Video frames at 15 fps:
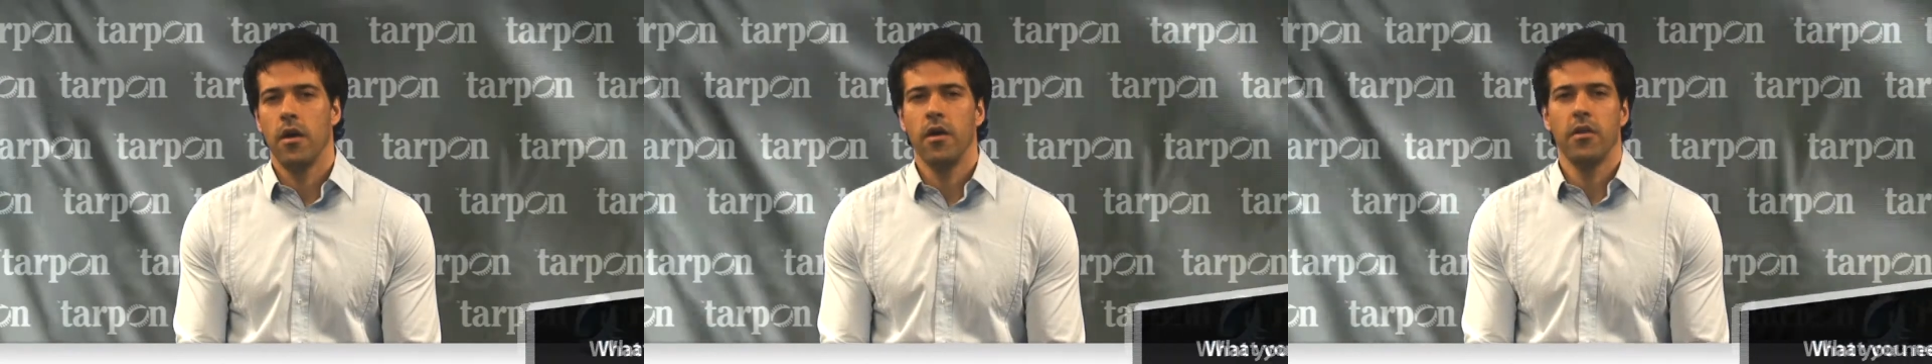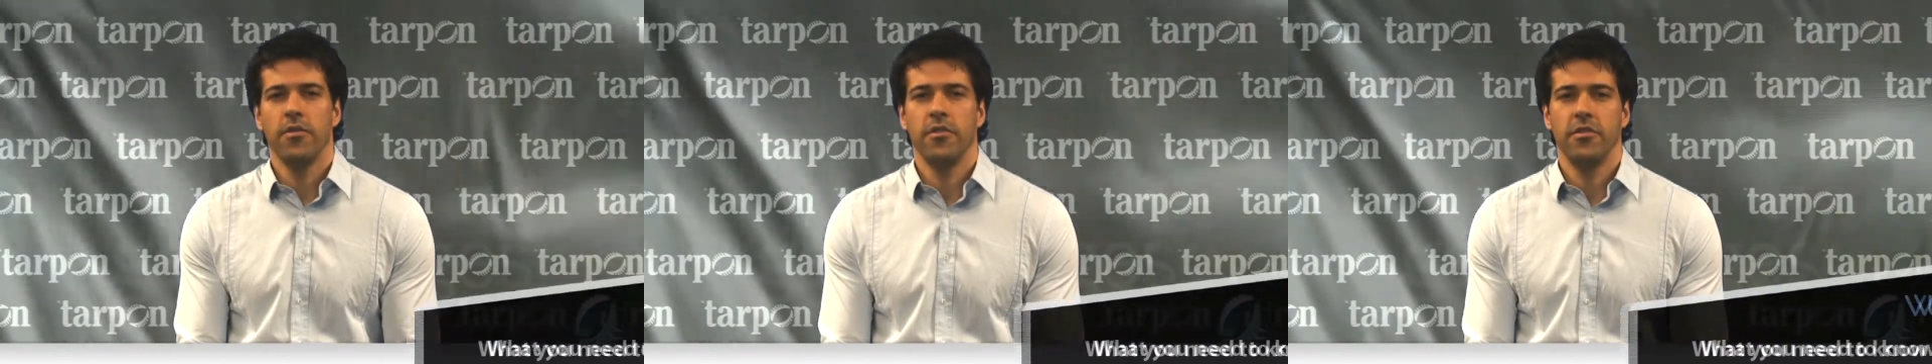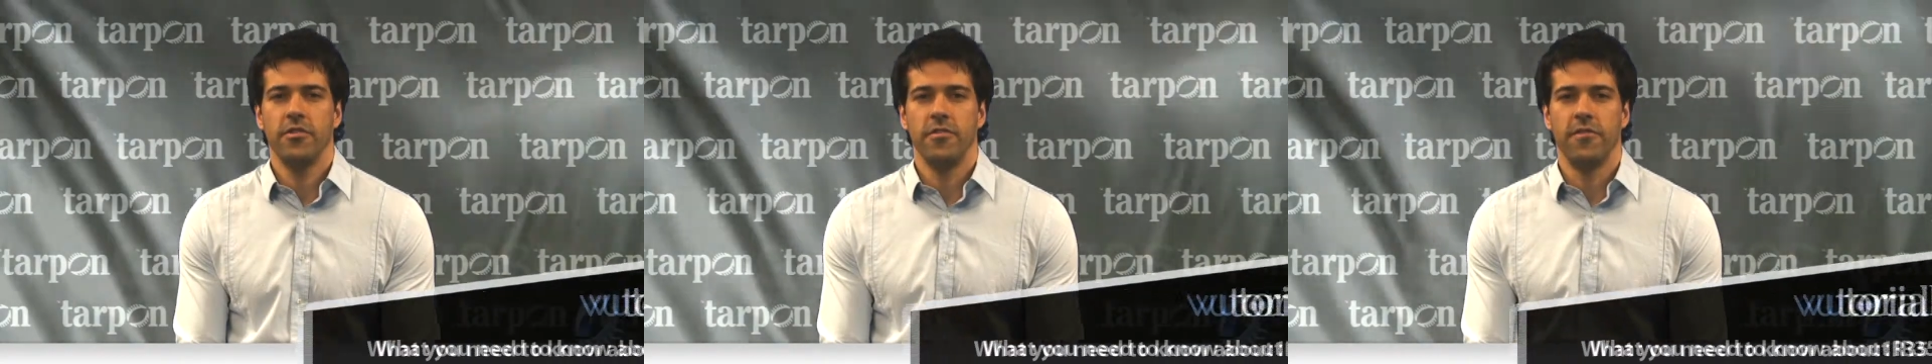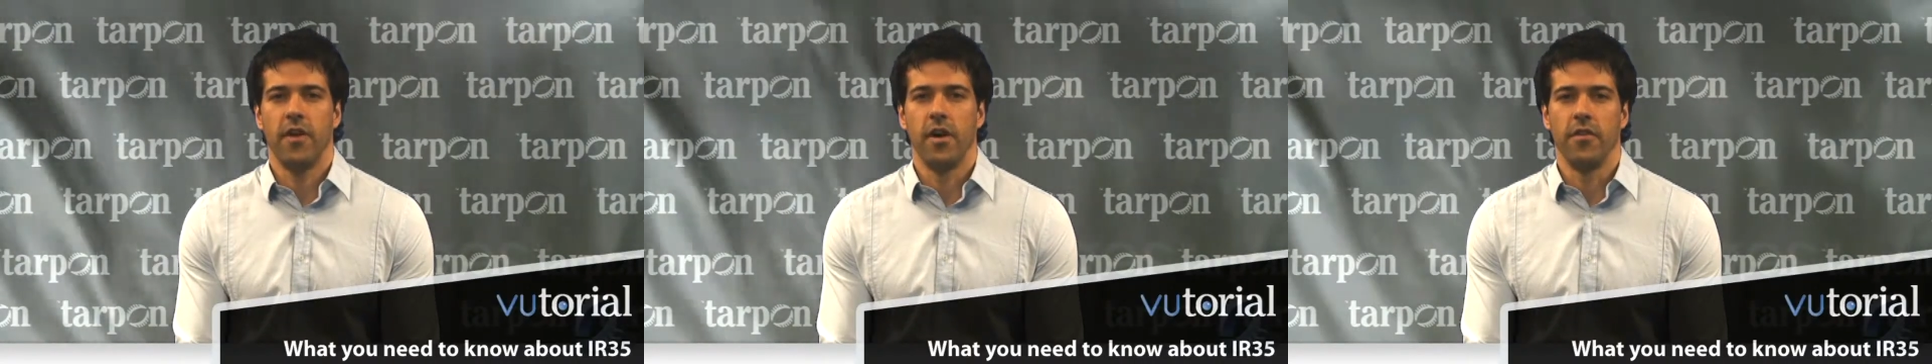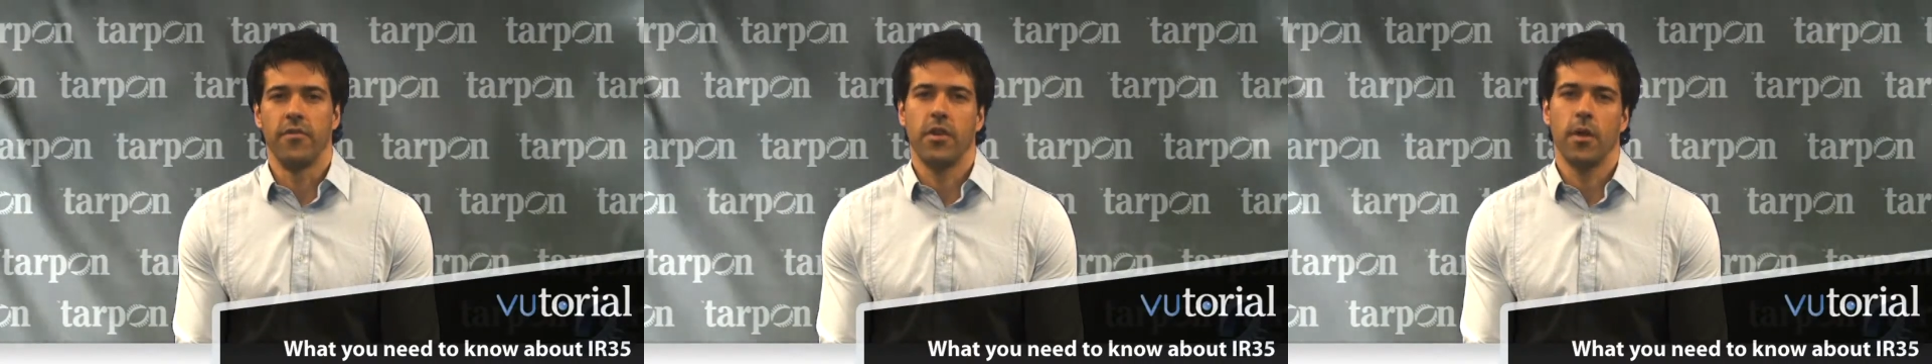
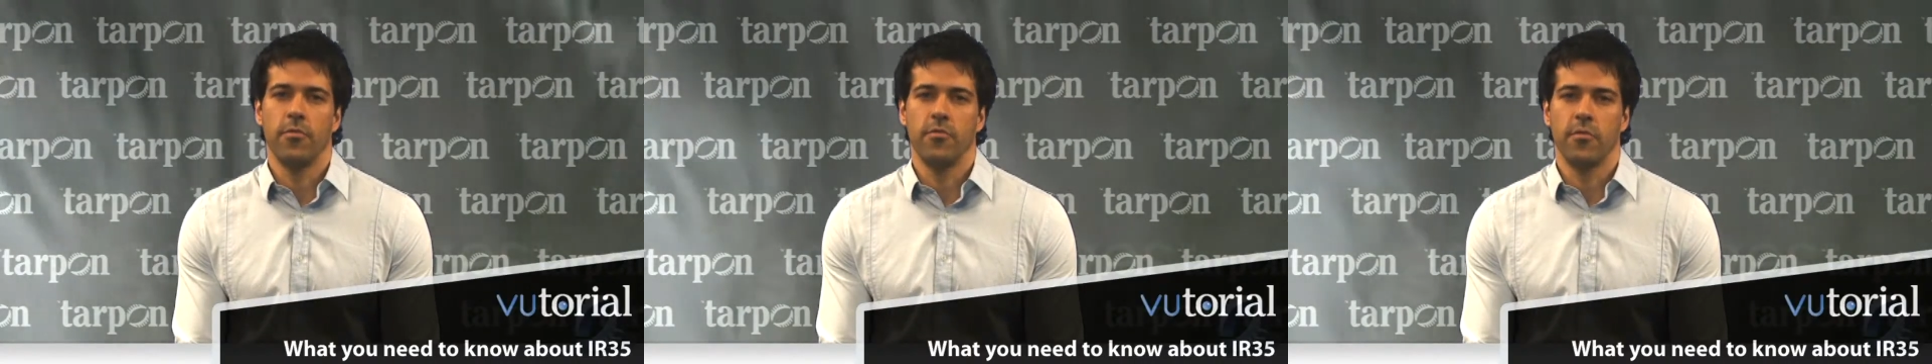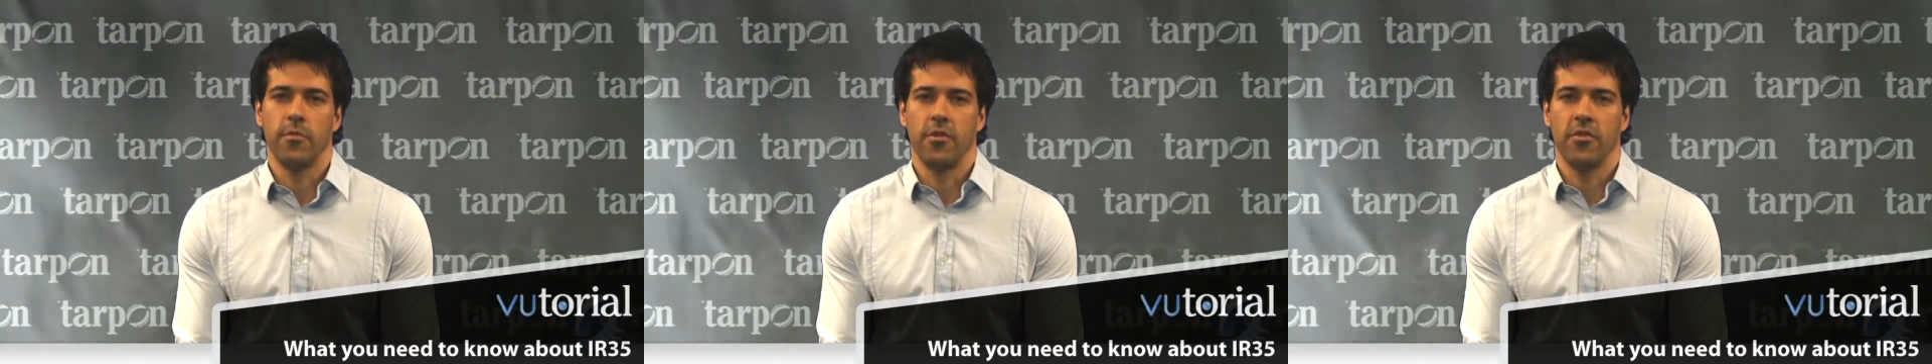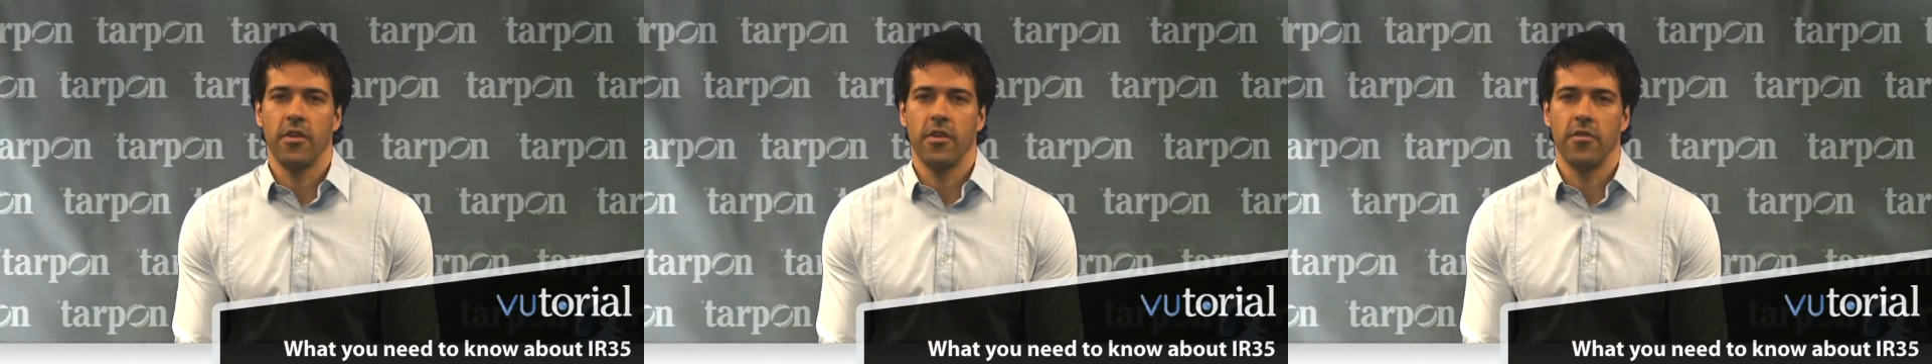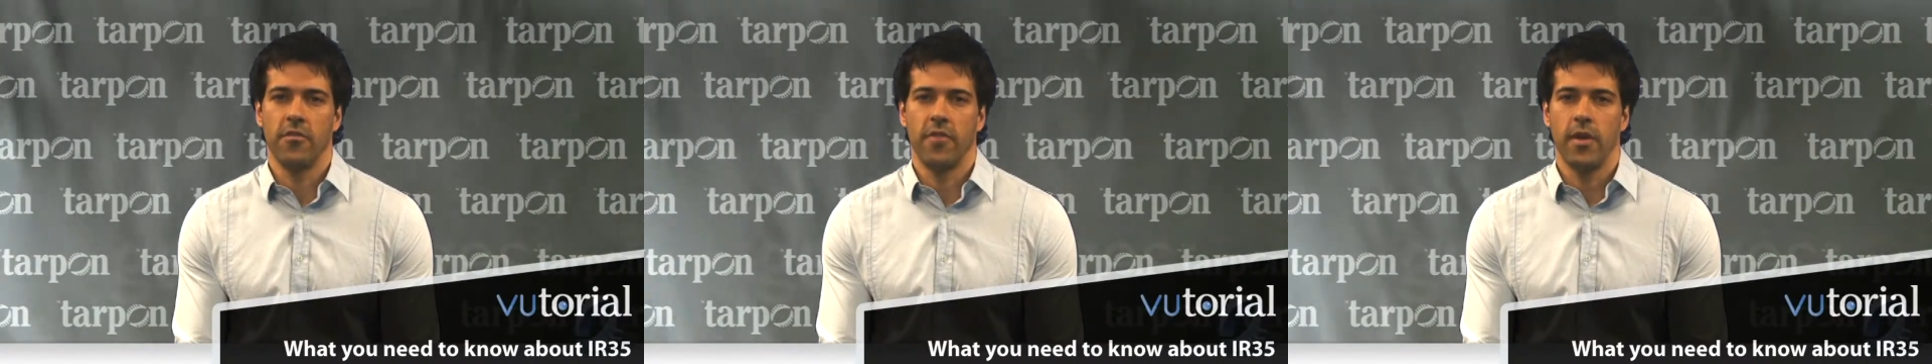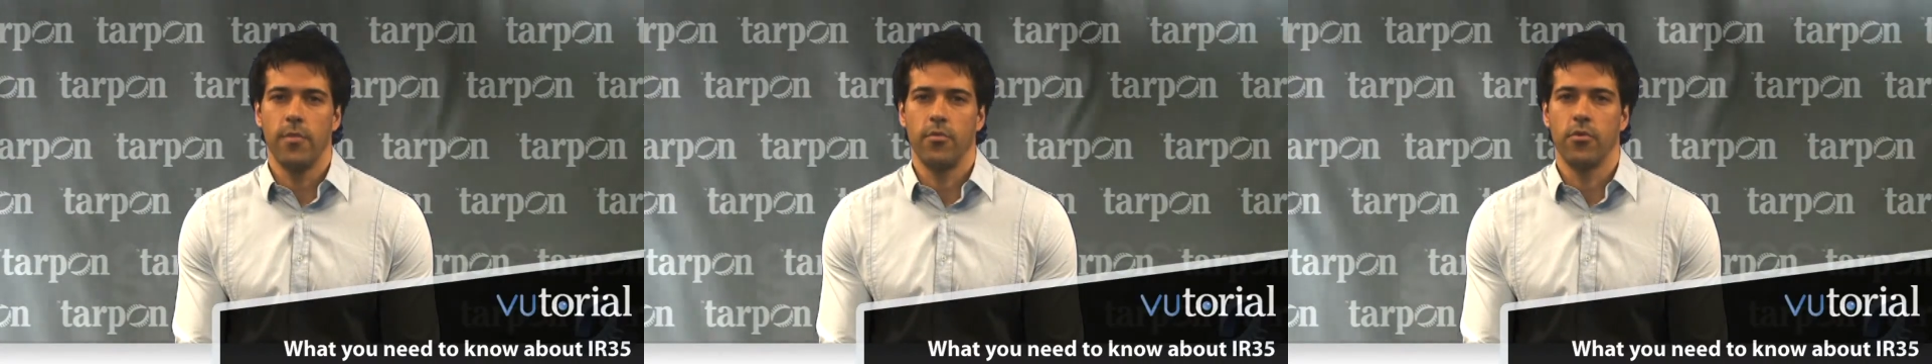IR35 comes from the 6th
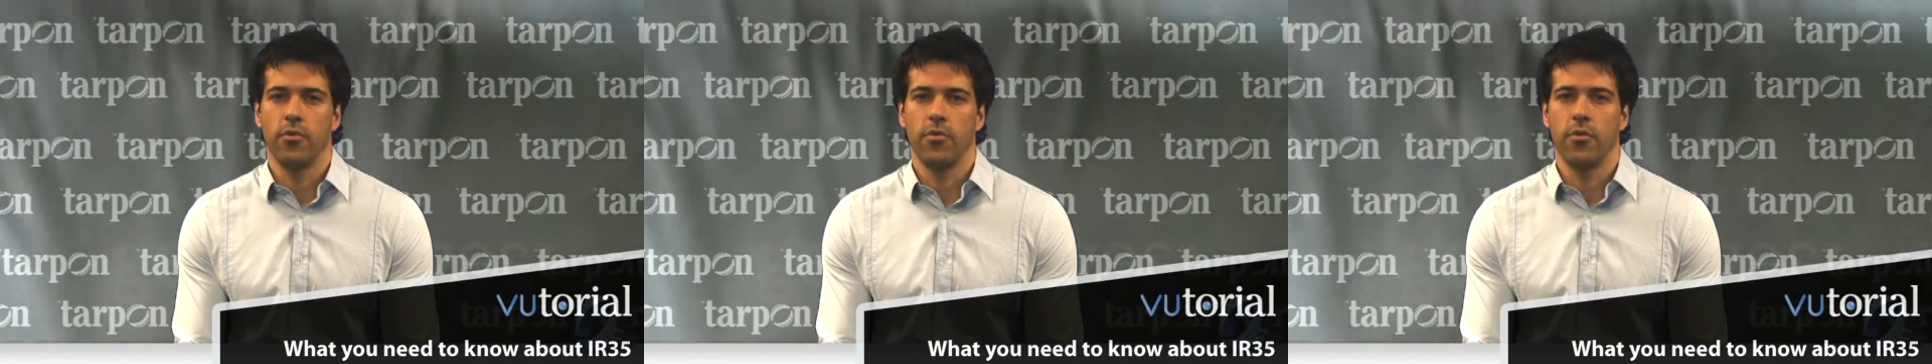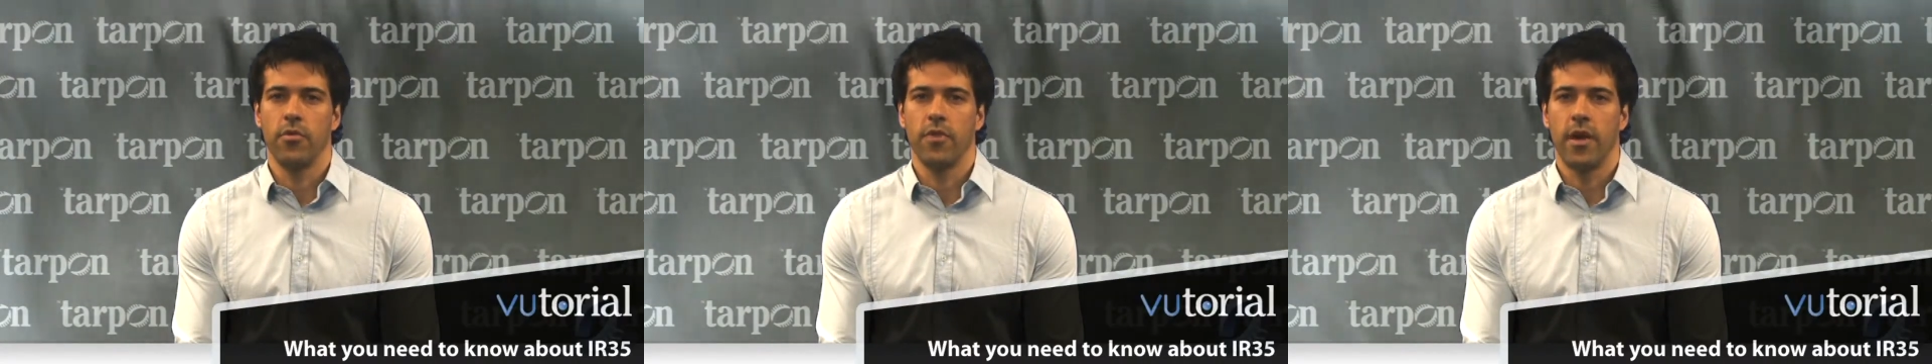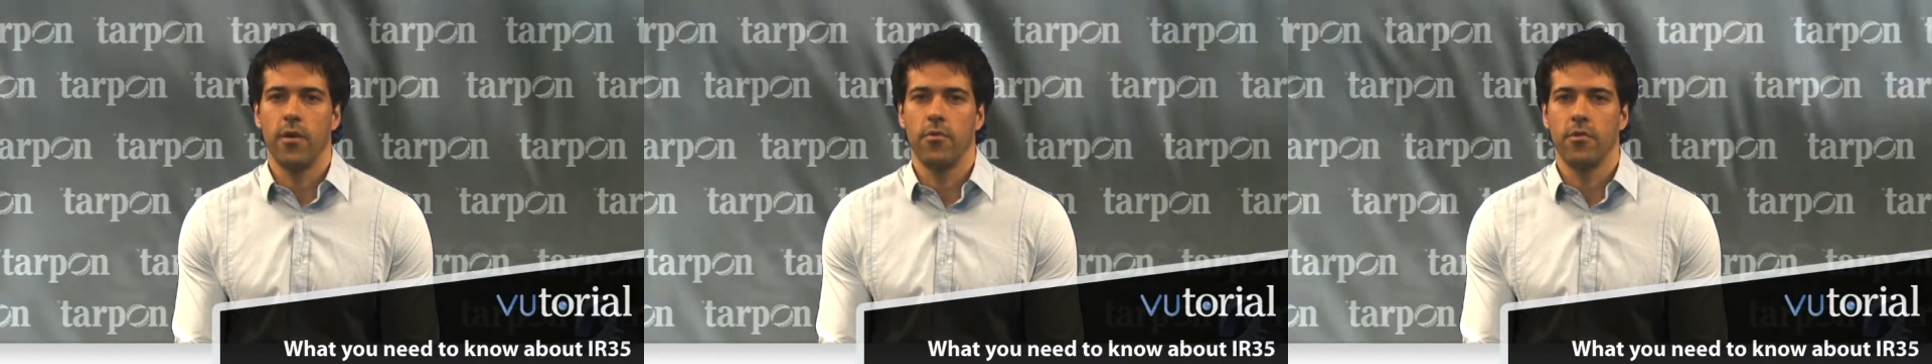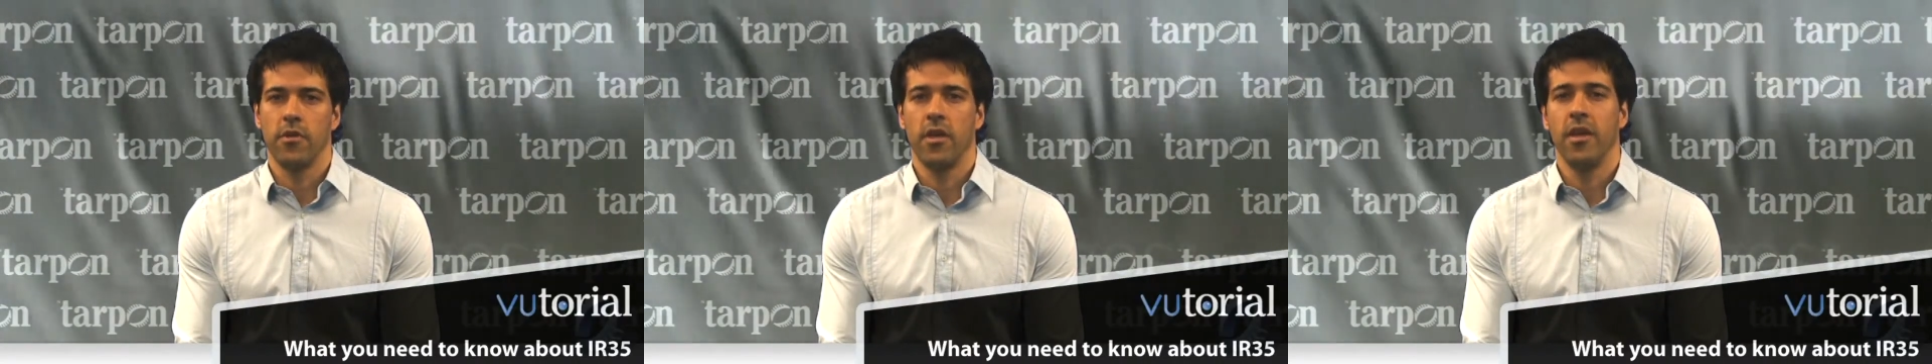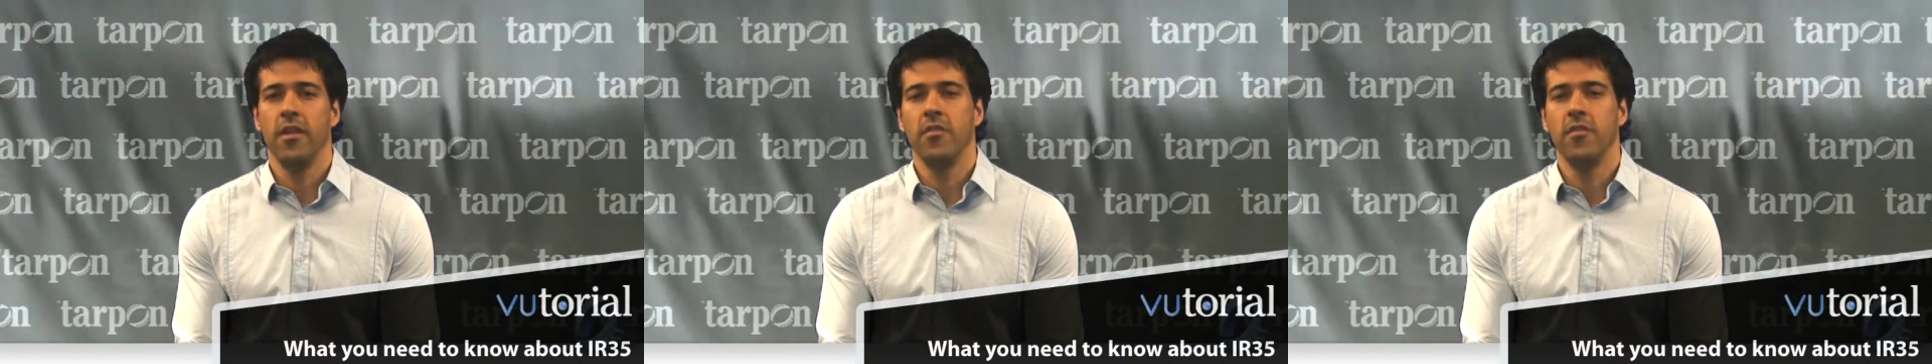of April 2000